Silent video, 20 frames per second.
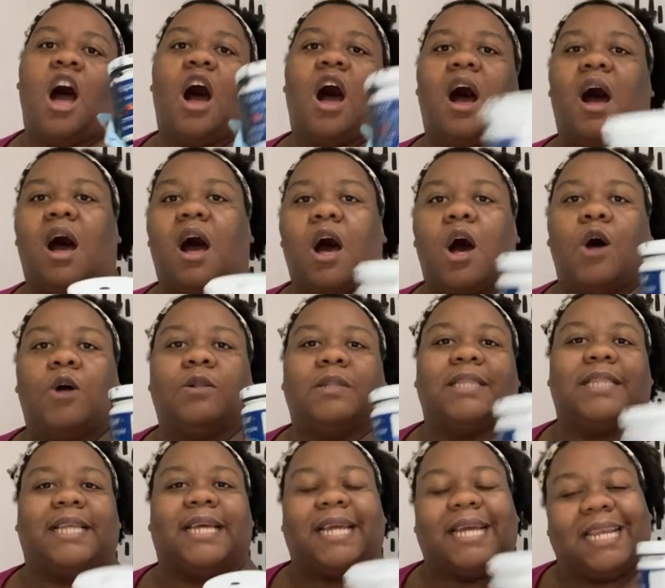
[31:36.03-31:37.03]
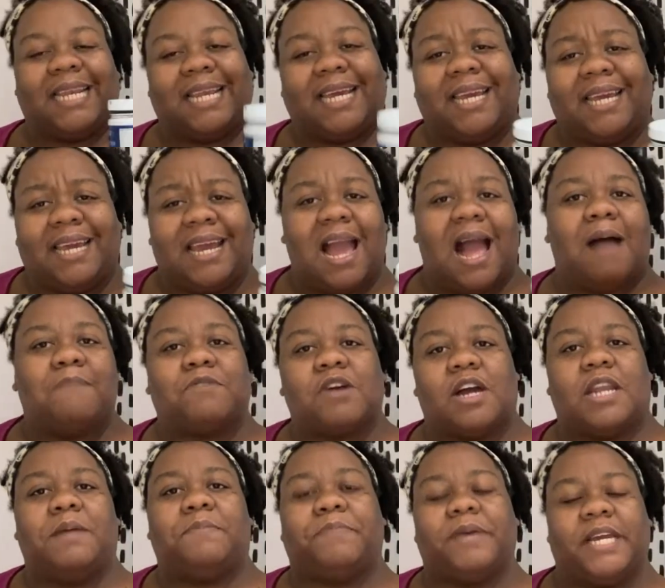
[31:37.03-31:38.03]
Oh, Lenny, I'm
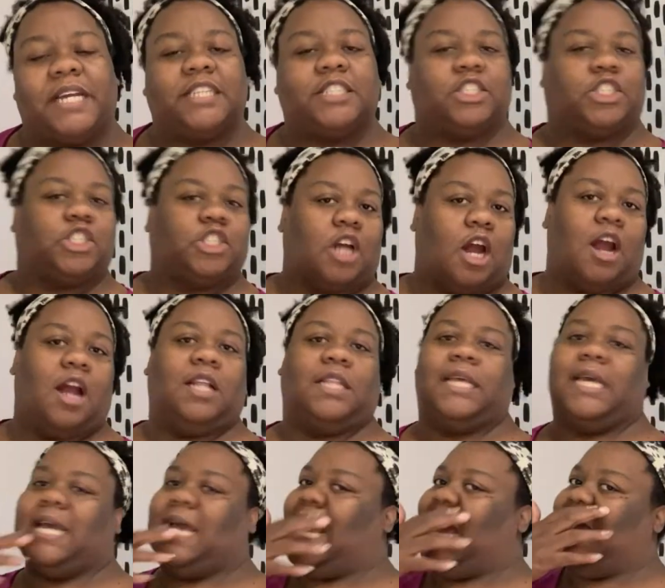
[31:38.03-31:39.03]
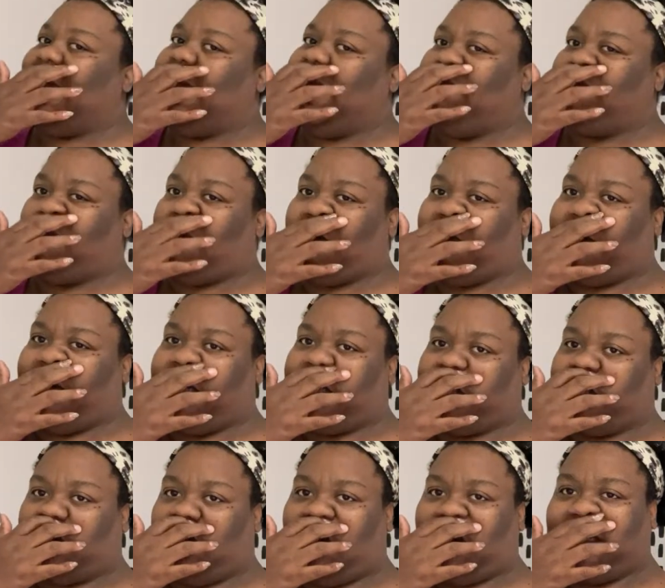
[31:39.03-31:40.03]
going to be in Charlotte. I am going to be in
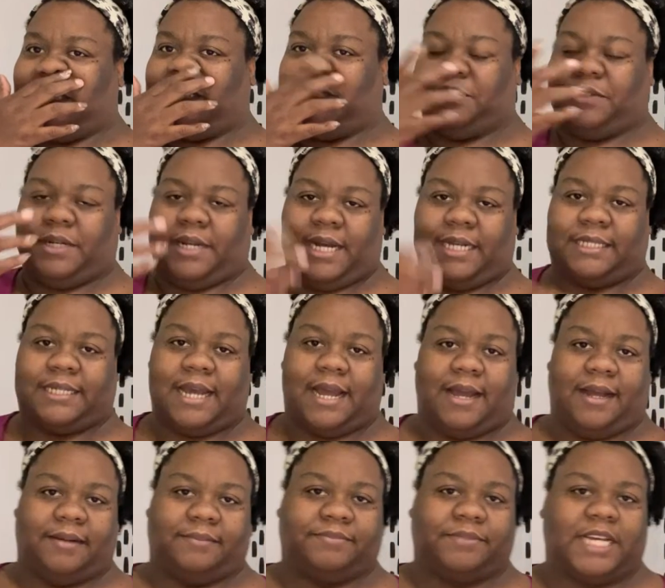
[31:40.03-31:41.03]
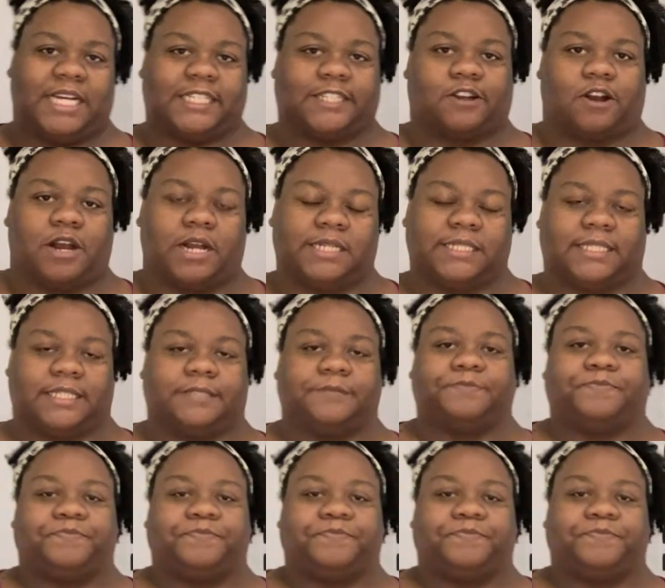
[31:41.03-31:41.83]
Charlotte during that time. That's crazy.